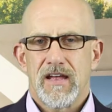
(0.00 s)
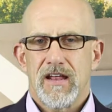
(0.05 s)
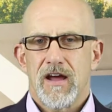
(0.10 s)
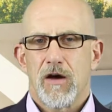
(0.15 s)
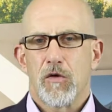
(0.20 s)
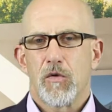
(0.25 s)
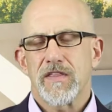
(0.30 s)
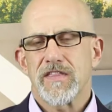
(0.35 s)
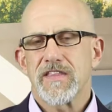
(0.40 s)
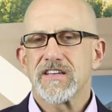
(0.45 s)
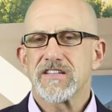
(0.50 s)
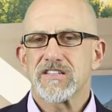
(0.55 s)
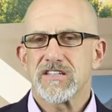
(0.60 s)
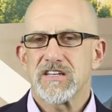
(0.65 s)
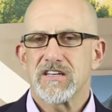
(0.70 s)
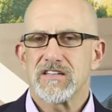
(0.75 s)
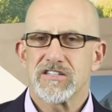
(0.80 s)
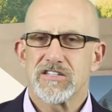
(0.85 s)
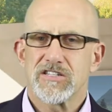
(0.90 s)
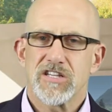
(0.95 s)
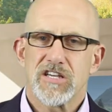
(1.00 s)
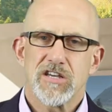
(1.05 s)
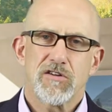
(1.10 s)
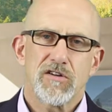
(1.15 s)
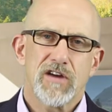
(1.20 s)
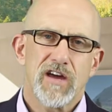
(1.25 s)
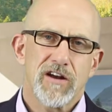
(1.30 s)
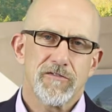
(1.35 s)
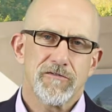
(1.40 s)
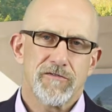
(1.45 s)
Now, what this is, is that you
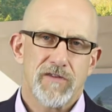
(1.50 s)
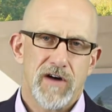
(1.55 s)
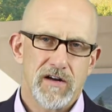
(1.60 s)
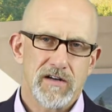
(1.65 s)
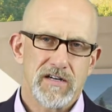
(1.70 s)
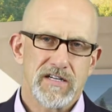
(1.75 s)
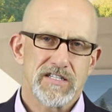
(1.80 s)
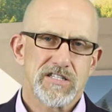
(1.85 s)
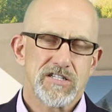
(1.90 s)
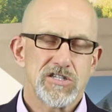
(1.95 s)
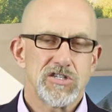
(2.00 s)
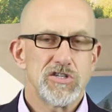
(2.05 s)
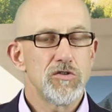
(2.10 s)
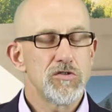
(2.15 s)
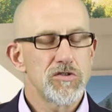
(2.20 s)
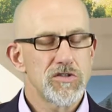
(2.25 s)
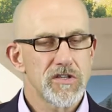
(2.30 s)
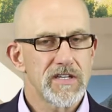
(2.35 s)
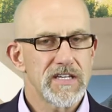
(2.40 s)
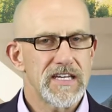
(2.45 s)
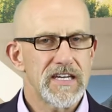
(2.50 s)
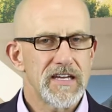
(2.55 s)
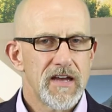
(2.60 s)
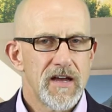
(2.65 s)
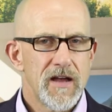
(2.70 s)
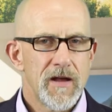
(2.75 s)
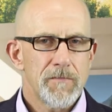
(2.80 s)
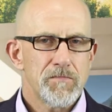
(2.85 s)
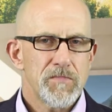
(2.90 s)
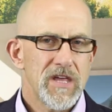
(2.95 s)
get a fungus. Usually
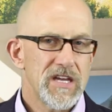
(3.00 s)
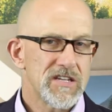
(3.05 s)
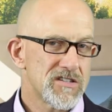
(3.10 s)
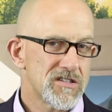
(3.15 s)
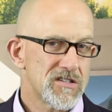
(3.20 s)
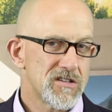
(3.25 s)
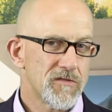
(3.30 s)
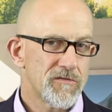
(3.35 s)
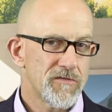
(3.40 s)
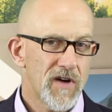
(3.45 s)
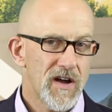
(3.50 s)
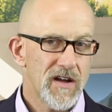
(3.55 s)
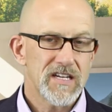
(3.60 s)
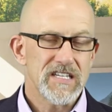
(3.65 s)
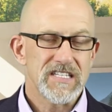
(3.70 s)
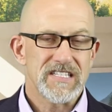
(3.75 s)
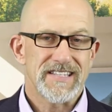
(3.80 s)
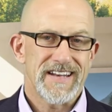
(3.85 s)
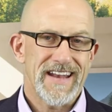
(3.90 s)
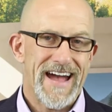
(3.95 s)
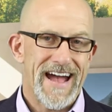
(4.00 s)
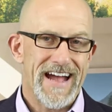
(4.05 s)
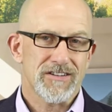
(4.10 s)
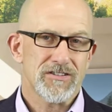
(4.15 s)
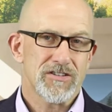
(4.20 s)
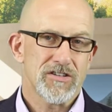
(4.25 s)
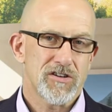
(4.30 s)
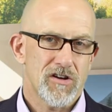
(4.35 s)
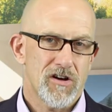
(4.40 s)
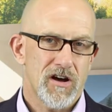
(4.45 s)
it's the fungus that
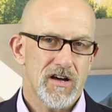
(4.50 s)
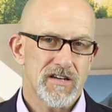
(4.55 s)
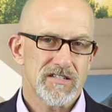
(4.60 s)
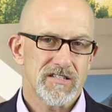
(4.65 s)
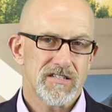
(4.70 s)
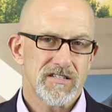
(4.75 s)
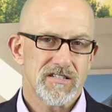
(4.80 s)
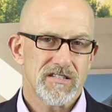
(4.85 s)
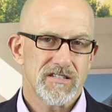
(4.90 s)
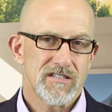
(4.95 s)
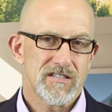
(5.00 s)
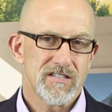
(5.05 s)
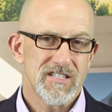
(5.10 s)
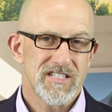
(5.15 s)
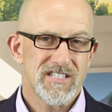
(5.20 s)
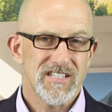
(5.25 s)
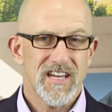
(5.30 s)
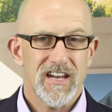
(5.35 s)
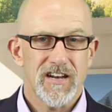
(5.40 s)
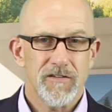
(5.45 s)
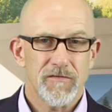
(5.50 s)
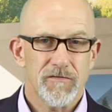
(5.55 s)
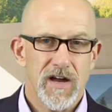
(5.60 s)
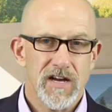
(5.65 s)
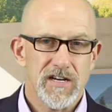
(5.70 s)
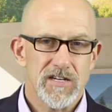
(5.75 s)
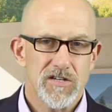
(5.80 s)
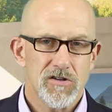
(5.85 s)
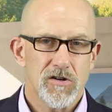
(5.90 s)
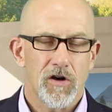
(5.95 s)
actually causes the skin
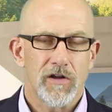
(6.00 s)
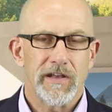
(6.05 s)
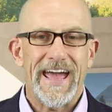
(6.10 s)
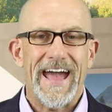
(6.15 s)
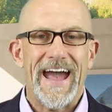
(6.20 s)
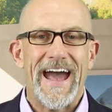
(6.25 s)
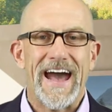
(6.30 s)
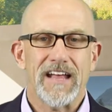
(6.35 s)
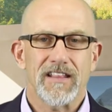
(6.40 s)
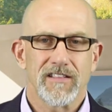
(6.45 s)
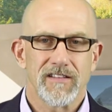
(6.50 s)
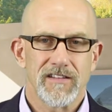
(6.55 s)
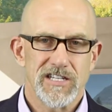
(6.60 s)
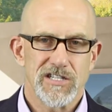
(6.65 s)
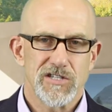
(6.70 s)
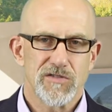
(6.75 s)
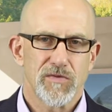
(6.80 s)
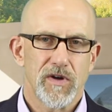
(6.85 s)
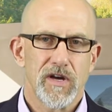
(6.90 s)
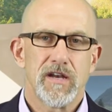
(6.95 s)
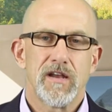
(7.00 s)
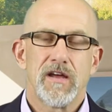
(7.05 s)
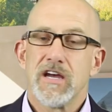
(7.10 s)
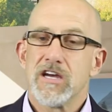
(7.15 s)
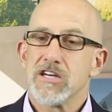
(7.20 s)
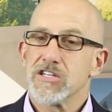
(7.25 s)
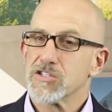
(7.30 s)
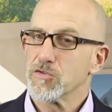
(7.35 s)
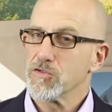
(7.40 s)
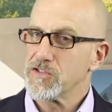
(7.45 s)
infection called athlete's foot.
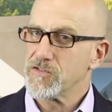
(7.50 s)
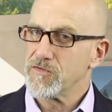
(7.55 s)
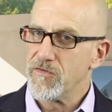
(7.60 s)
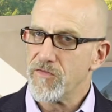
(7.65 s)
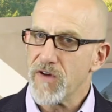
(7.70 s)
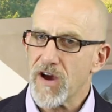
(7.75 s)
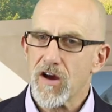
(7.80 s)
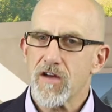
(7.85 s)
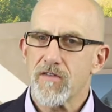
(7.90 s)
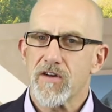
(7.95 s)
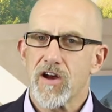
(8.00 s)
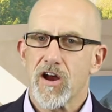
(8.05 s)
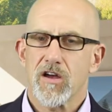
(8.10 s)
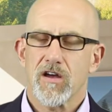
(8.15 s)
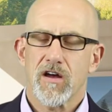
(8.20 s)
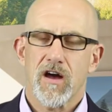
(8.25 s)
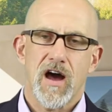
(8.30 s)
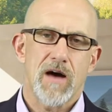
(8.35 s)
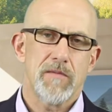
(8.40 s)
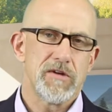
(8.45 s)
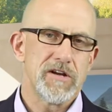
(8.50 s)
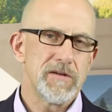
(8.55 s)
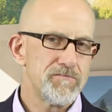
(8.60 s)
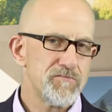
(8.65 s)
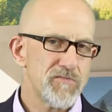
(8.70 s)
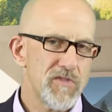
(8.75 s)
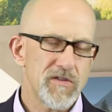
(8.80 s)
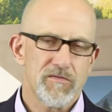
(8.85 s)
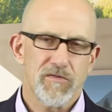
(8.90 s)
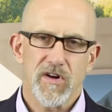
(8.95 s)
So it's very, very common.
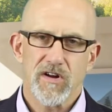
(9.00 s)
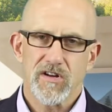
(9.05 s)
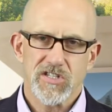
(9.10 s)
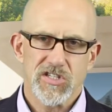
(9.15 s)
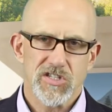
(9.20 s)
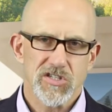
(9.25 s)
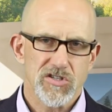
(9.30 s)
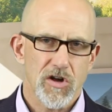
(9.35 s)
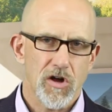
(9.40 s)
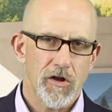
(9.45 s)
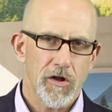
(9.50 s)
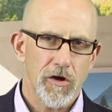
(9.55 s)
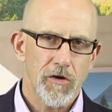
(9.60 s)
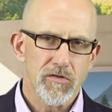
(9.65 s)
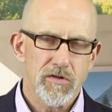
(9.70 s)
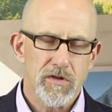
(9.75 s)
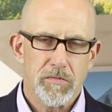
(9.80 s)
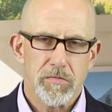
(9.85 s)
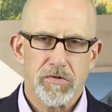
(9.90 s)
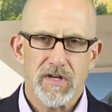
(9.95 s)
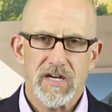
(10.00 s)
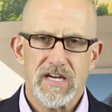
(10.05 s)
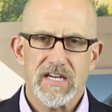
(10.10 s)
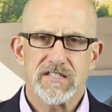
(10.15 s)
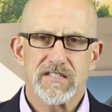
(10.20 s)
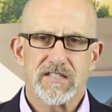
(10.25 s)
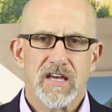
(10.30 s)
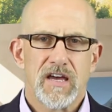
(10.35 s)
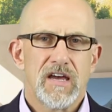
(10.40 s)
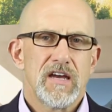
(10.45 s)
The fungus is all over the
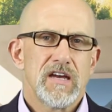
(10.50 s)
place.